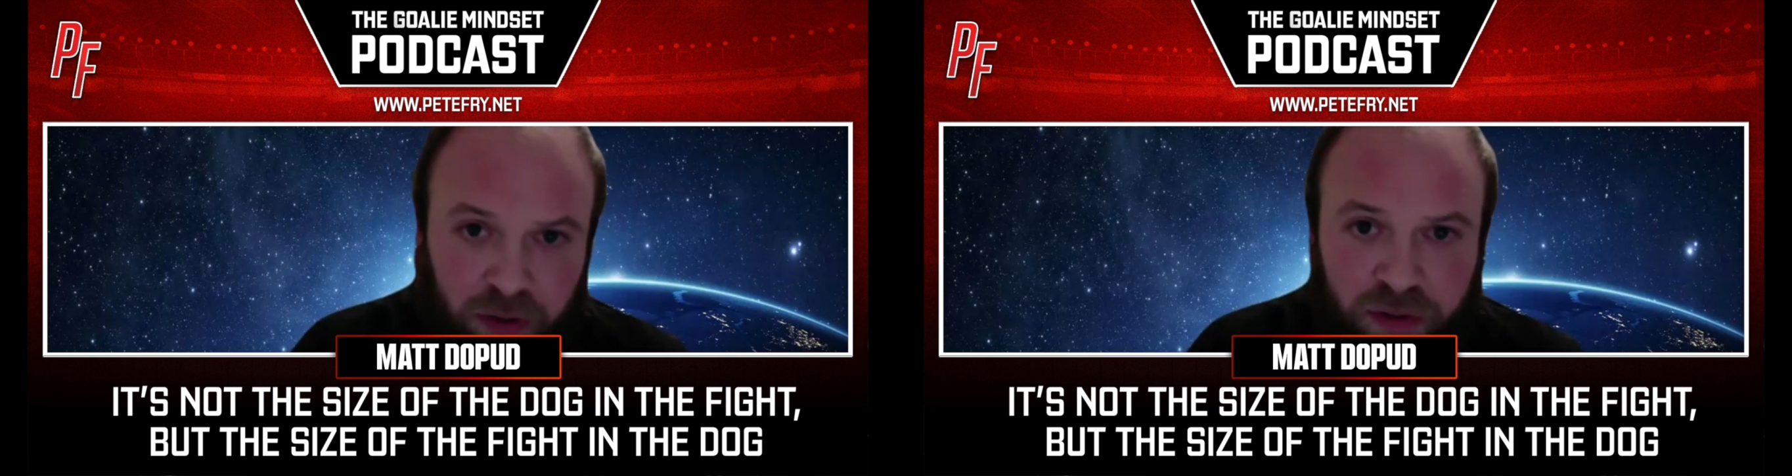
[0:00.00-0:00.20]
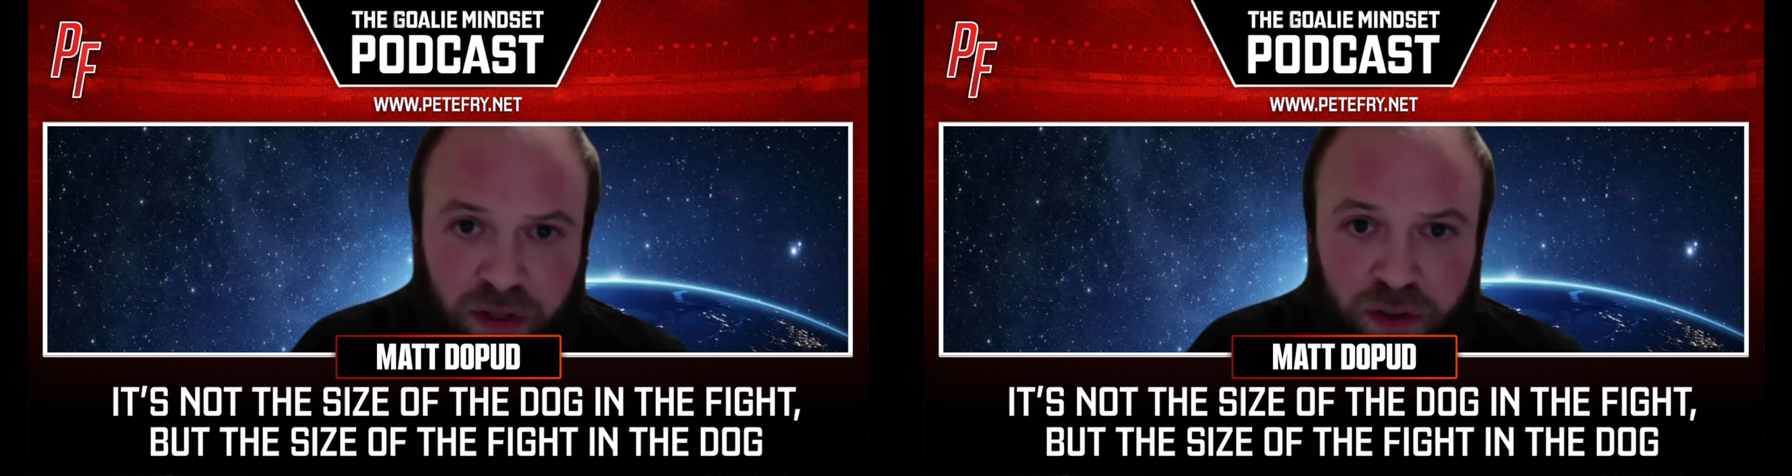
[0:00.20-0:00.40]

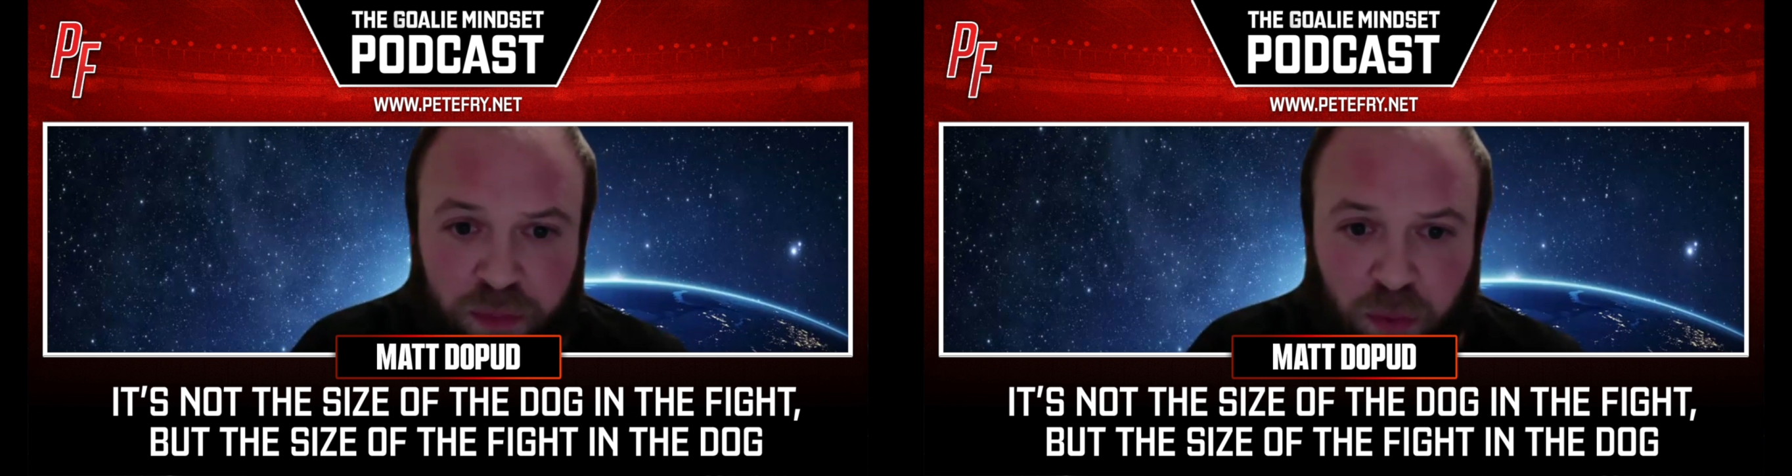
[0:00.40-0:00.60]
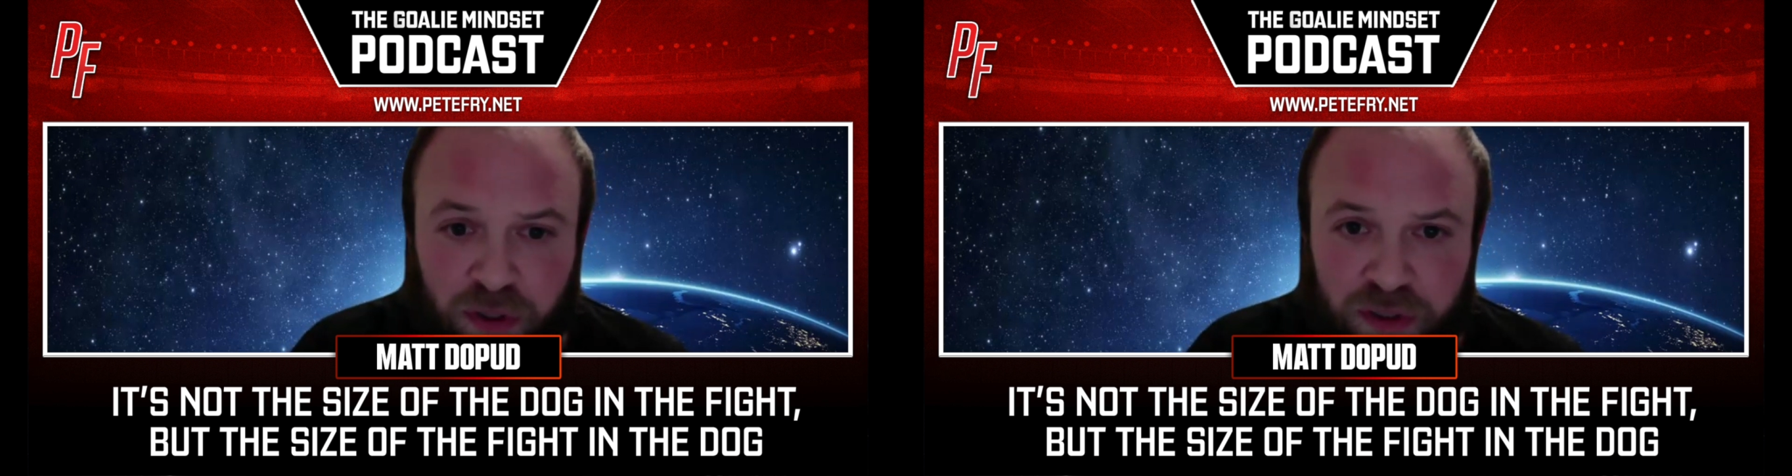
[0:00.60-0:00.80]
all the other
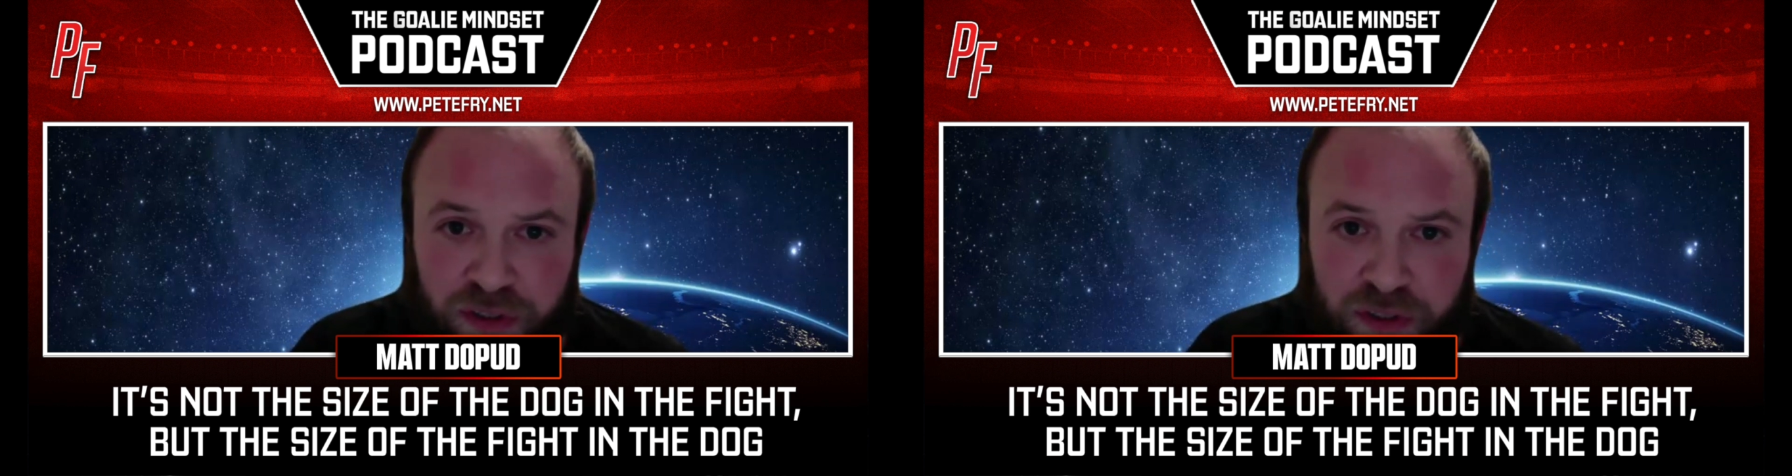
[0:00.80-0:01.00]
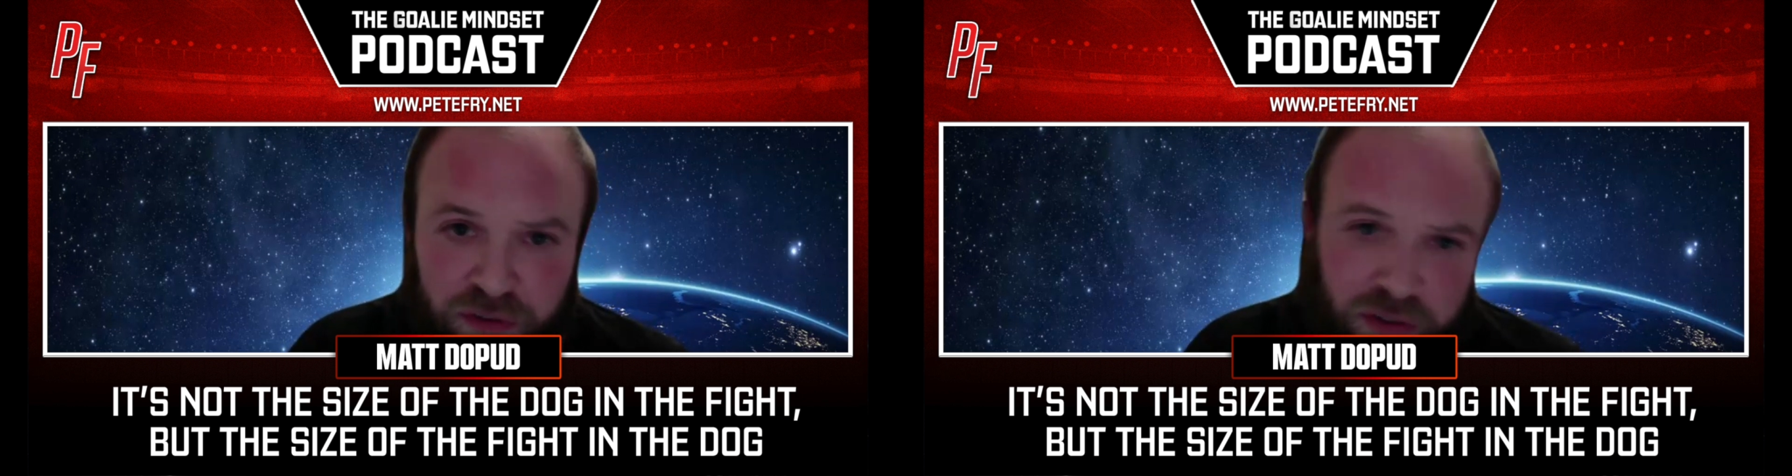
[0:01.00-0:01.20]

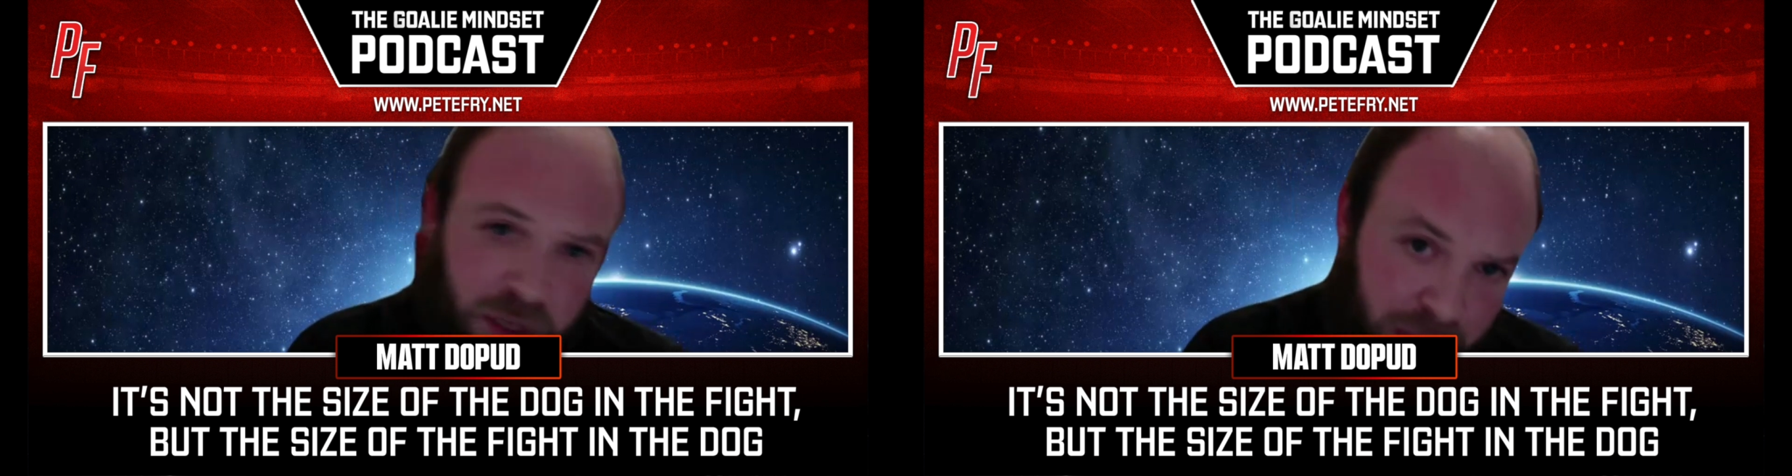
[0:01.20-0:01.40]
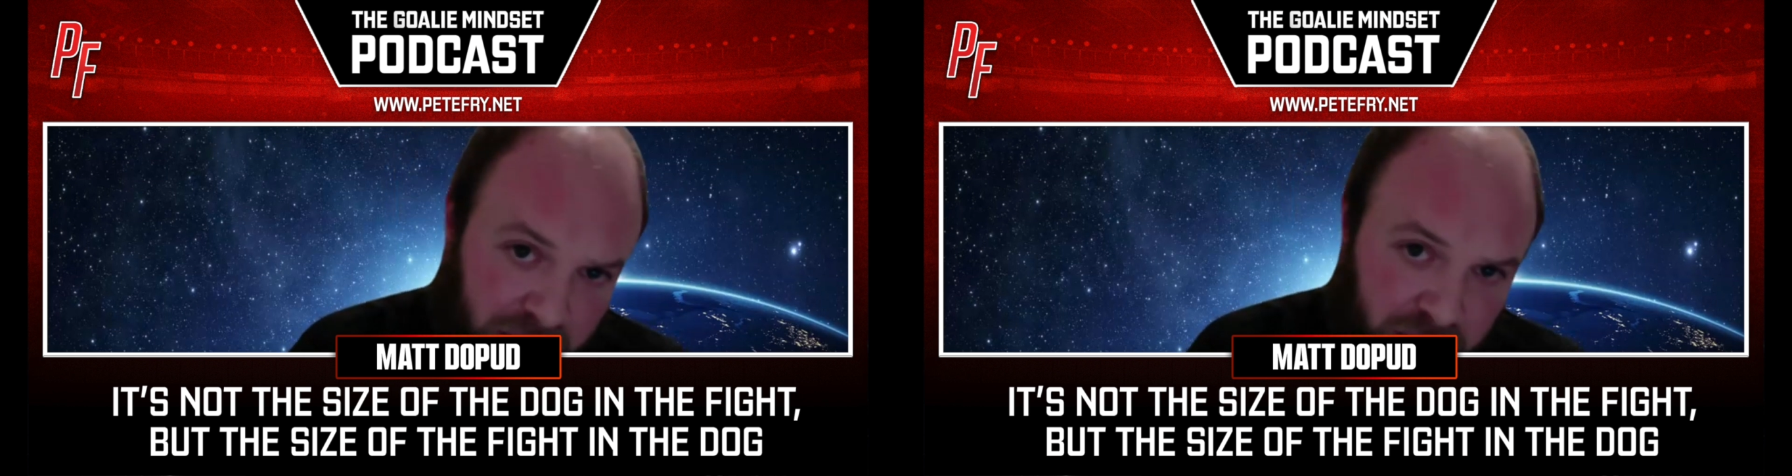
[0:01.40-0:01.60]
sports
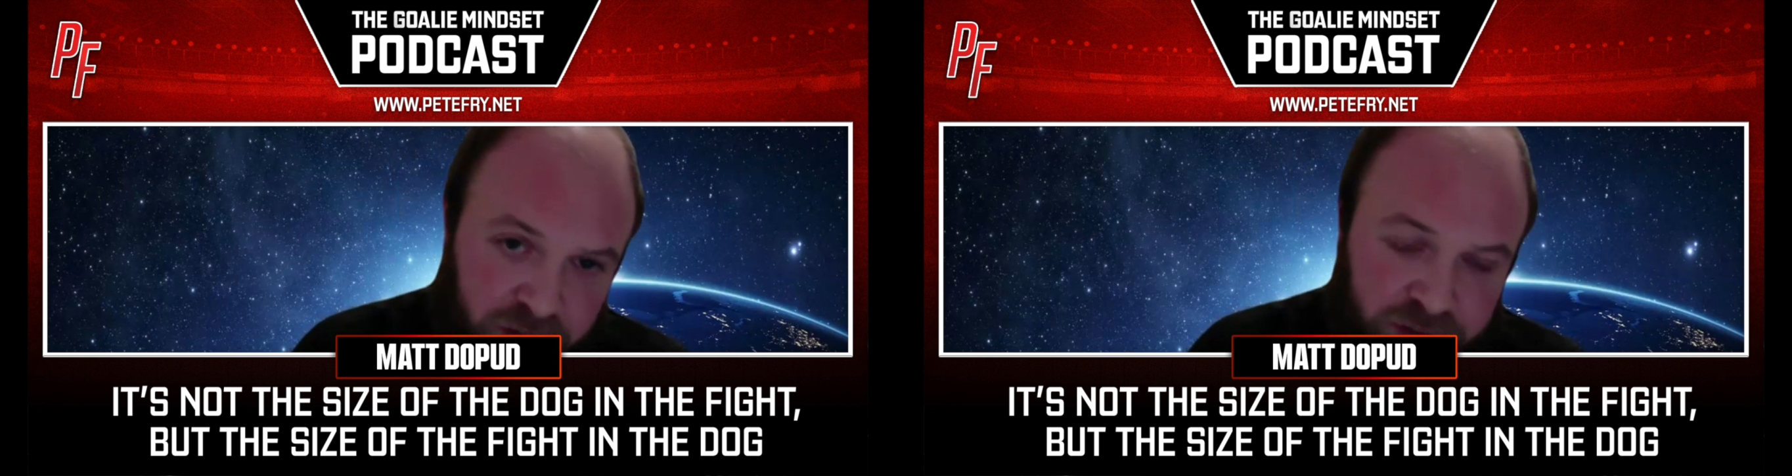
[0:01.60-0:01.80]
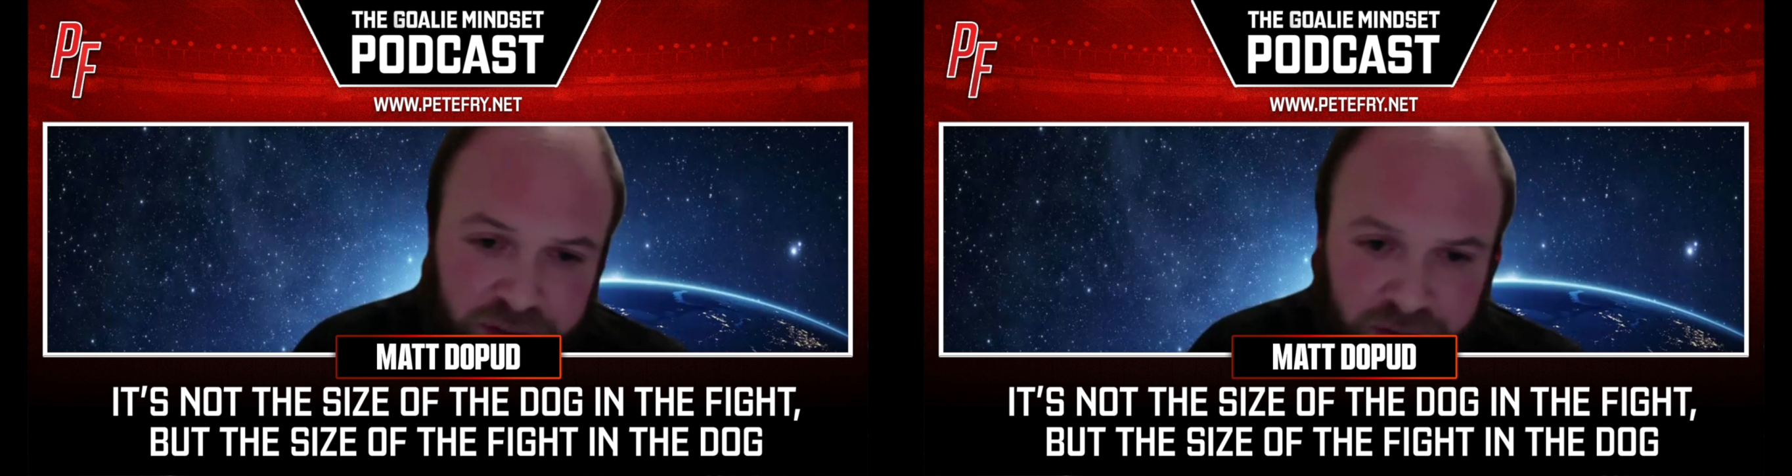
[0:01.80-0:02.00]

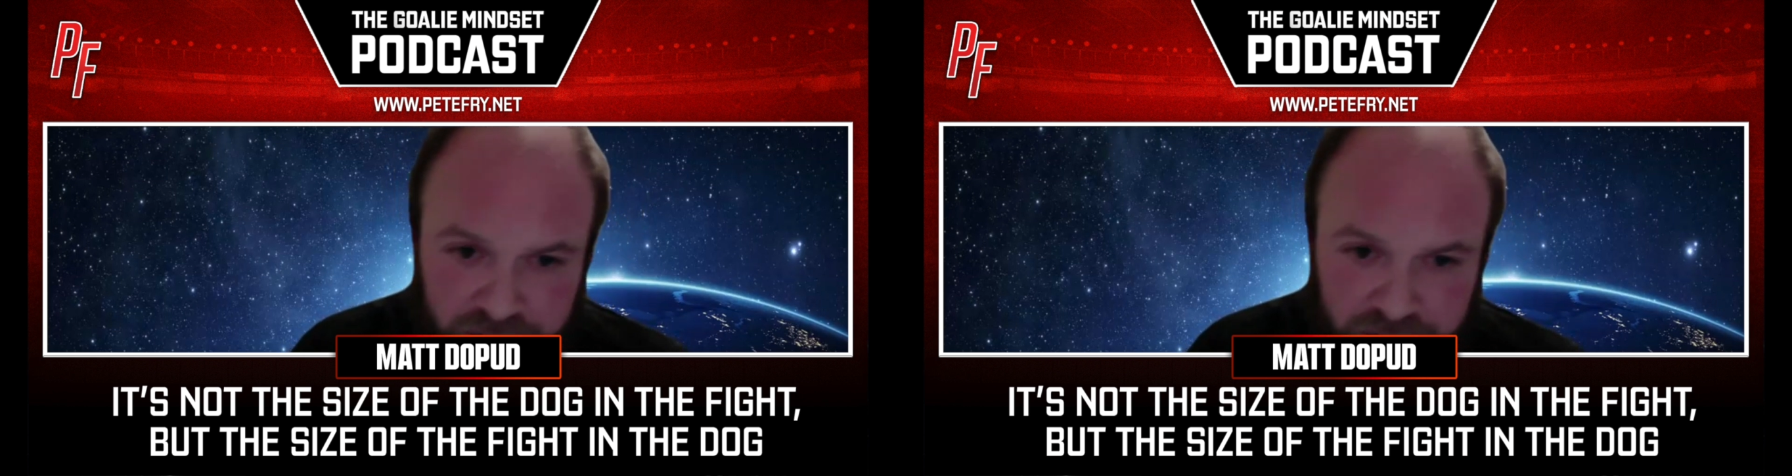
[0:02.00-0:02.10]
competitively.